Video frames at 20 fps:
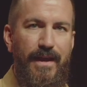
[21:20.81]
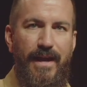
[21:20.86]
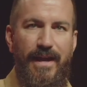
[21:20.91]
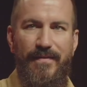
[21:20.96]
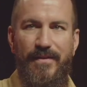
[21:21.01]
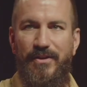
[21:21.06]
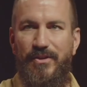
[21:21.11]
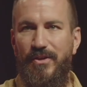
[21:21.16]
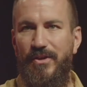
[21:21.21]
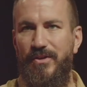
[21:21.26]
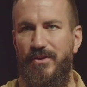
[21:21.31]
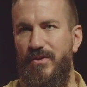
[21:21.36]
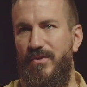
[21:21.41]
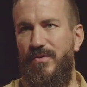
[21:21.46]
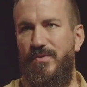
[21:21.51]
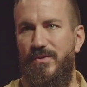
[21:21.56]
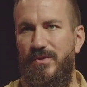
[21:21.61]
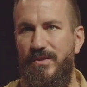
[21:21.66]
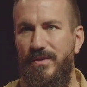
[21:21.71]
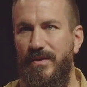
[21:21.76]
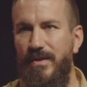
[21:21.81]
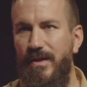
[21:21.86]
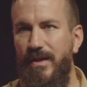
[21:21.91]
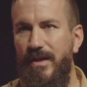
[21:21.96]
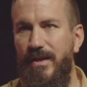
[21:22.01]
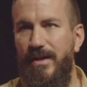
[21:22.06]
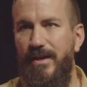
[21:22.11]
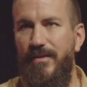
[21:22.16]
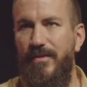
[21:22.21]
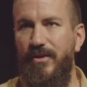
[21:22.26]
And the good news
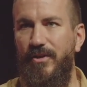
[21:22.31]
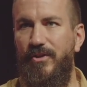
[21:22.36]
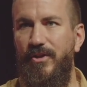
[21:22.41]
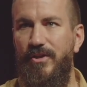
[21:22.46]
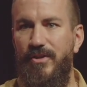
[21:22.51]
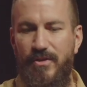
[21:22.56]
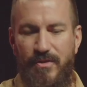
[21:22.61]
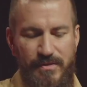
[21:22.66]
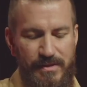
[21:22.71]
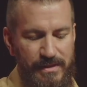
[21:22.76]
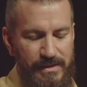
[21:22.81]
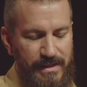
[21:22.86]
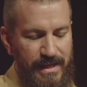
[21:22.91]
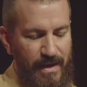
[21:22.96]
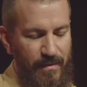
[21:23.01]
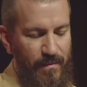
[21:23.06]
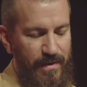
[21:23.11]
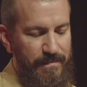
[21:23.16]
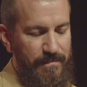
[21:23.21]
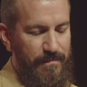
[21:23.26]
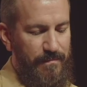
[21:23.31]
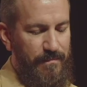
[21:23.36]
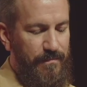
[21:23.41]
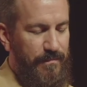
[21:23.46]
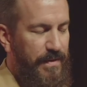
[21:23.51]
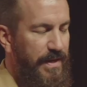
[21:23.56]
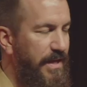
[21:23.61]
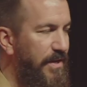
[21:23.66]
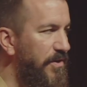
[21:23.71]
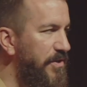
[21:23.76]
the good news is that when
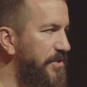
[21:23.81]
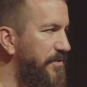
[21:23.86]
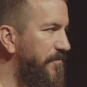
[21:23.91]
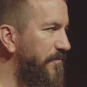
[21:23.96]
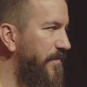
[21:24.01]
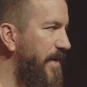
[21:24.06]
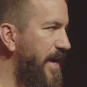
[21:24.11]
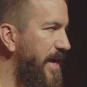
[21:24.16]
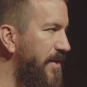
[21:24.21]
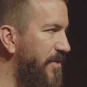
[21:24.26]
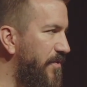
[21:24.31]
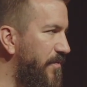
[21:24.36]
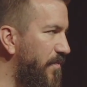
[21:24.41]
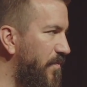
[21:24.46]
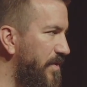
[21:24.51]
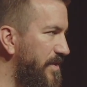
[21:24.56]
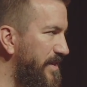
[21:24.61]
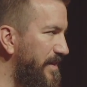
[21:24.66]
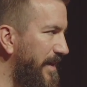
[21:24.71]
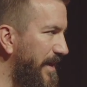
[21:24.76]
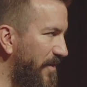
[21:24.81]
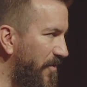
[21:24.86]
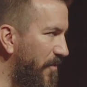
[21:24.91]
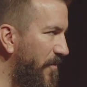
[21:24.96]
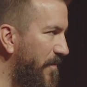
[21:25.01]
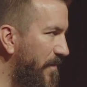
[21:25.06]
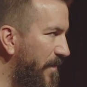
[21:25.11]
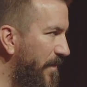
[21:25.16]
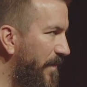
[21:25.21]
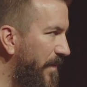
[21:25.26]
Peter's faith was
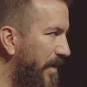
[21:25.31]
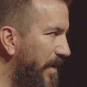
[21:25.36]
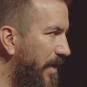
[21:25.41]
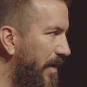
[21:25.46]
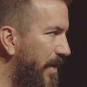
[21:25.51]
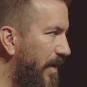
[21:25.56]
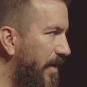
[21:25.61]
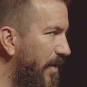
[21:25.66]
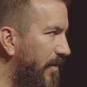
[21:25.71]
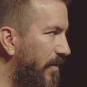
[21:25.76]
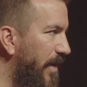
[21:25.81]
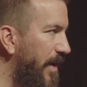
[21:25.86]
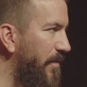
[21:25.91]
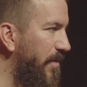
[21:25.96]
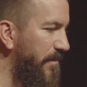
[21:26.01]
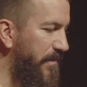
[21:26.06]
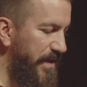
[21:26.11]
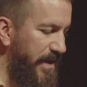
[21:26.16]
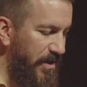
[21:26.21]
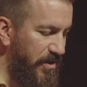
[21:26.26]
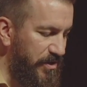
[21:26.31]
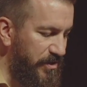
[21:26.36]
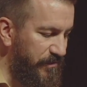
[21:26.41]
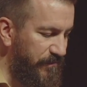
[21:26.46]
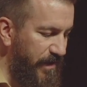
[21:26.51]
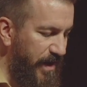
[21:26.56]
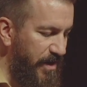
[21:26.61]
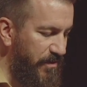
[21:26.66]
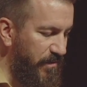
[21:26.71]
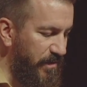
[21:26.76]
little, right, when Peter's
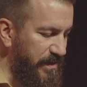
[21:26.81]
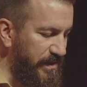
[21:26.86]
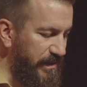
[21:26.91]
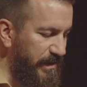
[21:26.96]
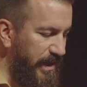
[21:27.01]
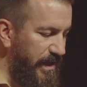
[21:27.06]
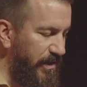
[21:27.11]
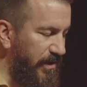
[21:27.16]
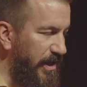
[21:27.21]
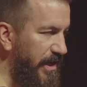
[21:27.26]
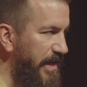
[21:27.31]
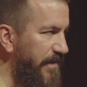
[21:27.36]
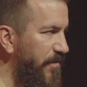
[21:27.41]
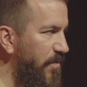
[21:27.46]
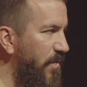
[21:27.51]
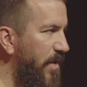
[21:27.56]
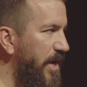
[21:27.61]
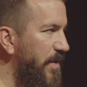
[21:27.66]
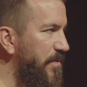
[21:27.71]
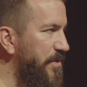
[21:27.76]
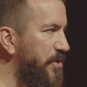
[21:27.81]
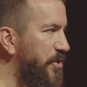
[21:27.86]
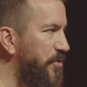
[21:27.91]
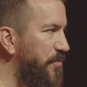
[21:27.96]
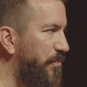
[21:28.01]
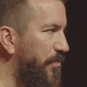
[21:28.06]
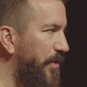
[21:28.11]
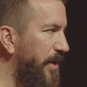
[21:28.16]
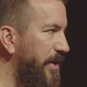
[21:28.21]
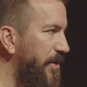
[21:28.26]
faith was little, and even when it was
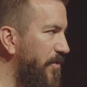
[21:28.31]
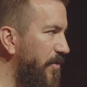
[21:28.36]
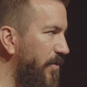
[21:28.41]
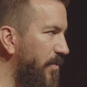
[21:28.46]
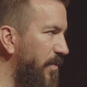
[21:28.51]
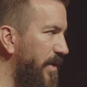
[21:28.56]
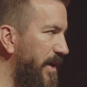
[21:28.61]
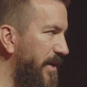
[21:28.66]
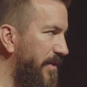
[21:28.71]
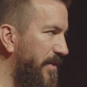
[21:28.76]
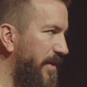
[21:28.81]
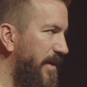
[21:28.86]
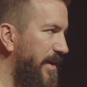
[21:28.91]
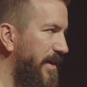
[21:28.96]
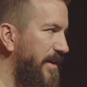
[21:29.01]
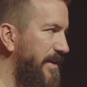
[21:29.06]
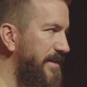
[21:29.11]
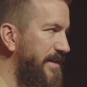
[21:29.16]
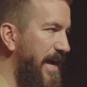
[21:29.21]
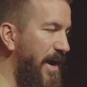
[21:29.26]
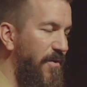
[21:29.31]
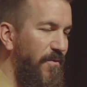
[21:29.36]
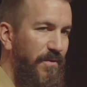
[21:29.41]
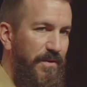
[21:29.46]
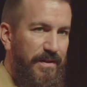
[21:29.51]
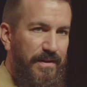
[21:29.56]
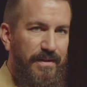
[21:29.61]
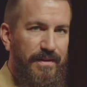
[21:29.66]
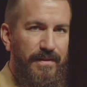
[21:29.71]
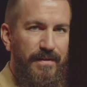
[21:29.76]
sprinkled with
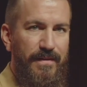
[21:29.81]
doubt,